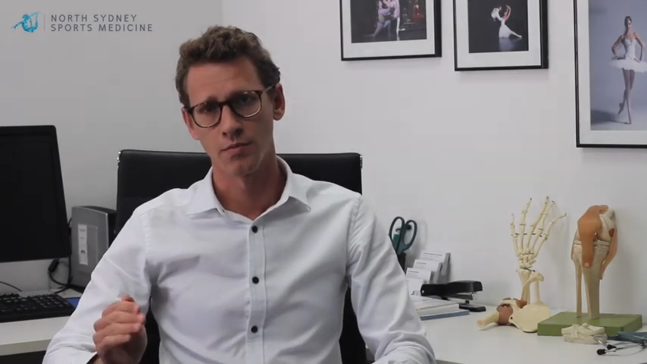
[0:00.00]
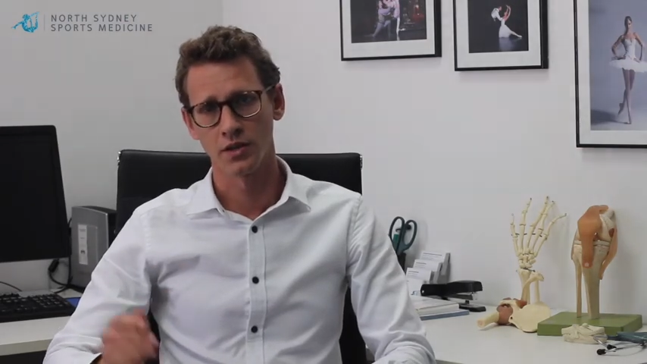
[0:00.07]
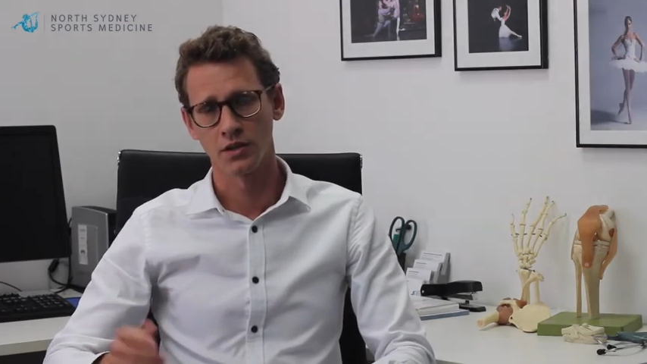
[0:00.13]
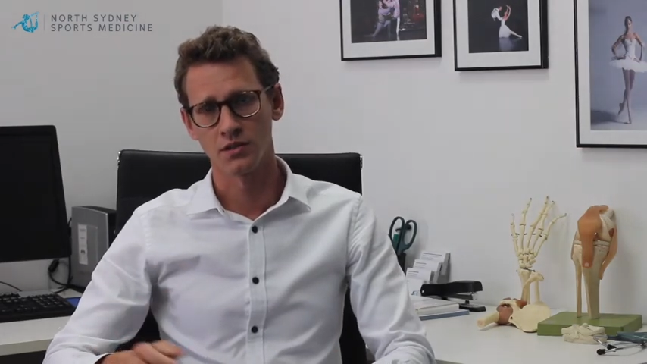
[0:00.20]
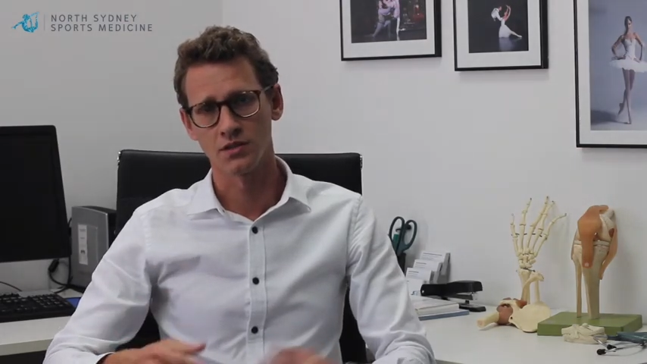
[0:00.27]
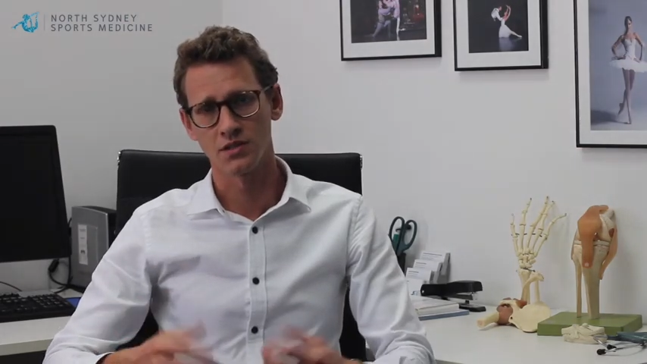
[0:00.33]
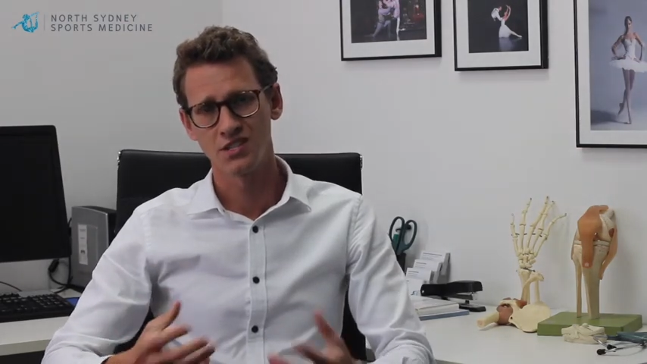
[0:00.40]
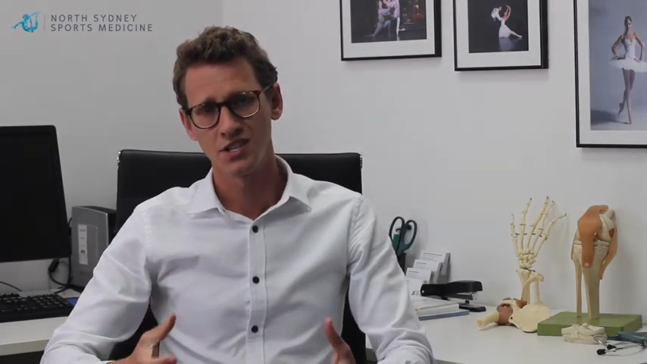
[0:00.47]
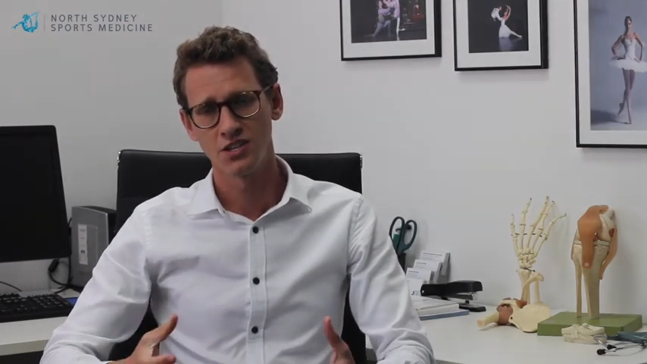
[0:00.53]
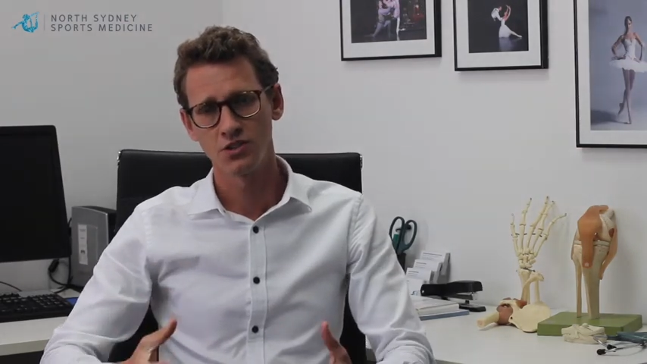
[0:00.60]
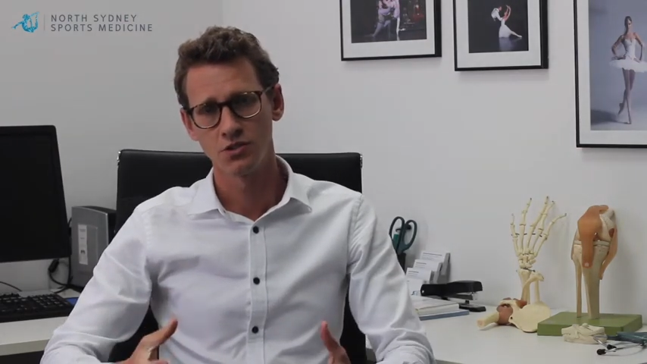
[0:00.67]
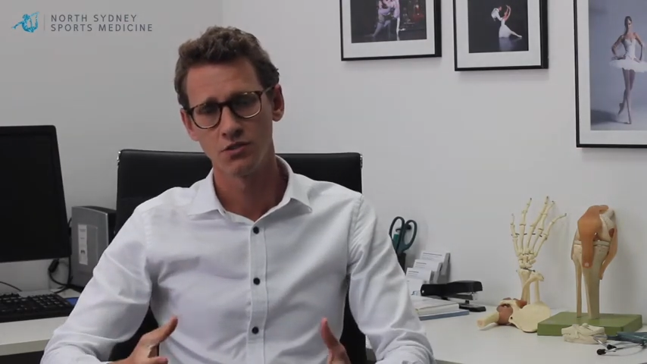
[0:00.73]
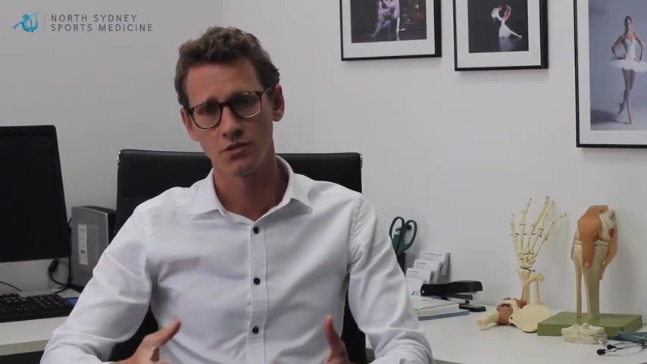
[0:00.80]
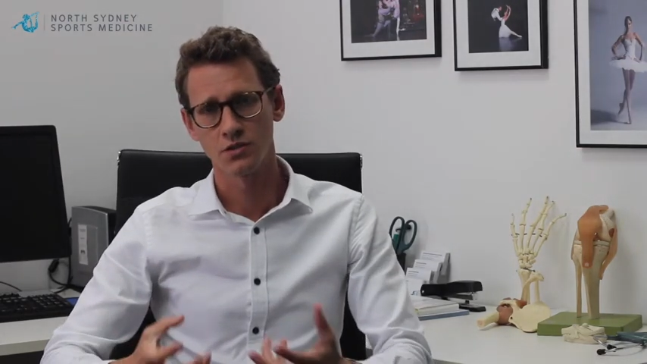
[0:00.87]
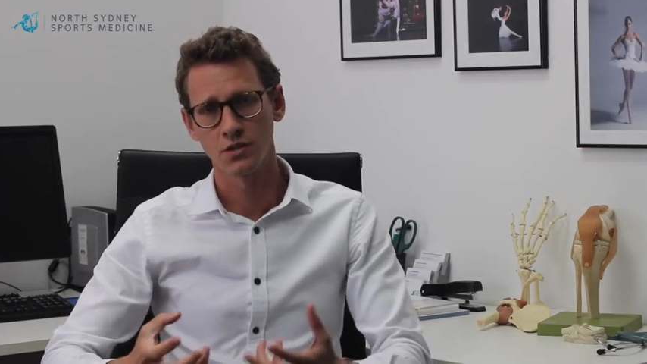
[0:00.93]
because
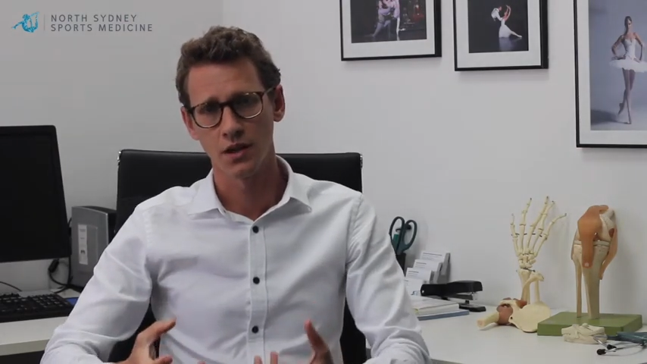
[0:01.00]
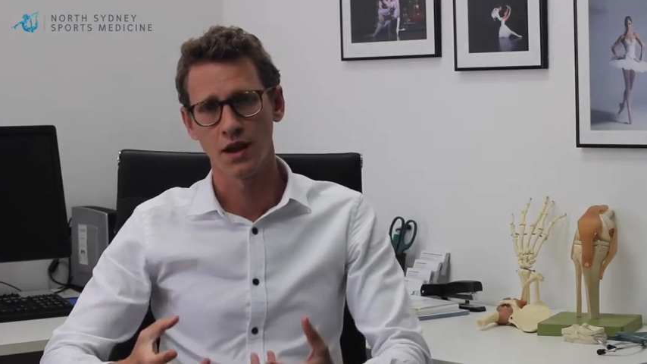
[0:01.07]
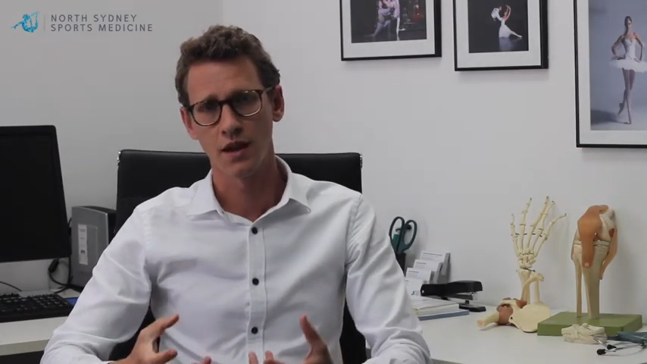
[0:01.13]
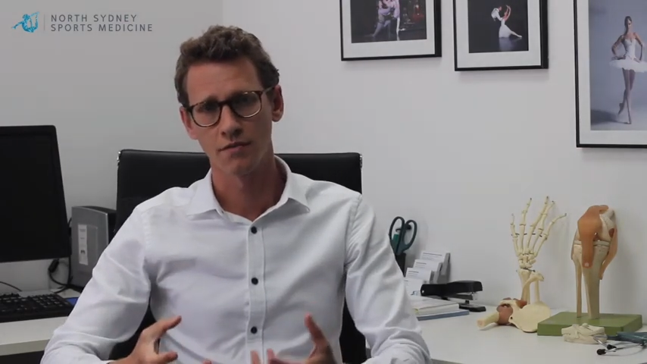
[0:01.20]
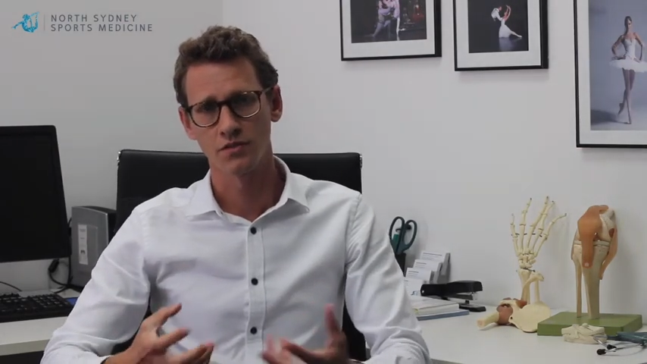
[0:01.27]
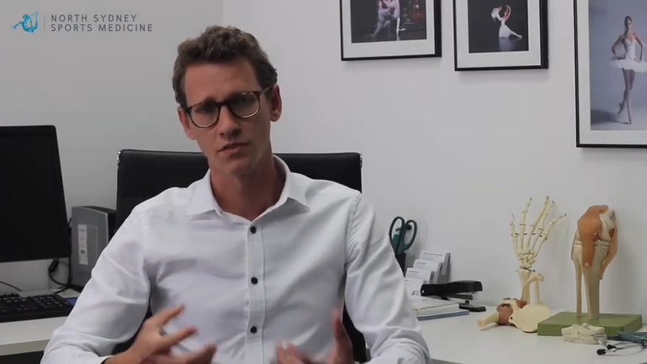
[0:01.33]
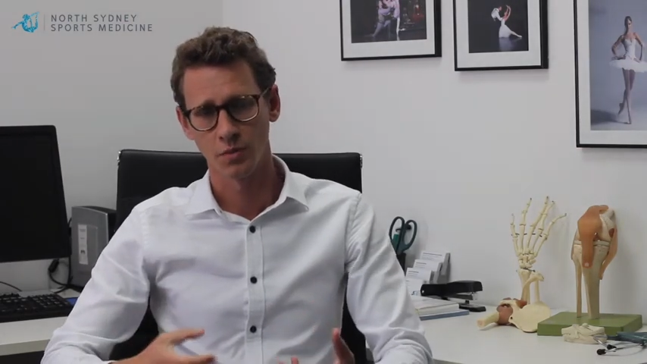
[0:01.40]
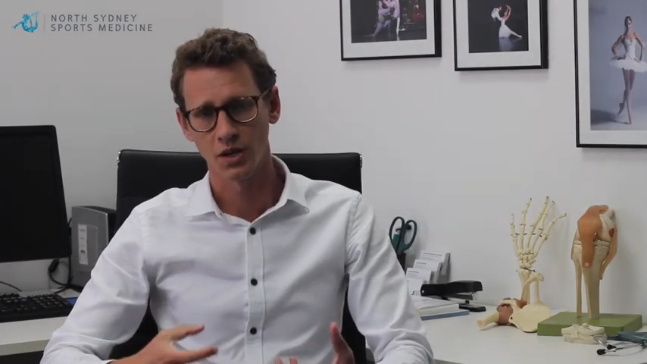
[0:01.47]
tissues that have some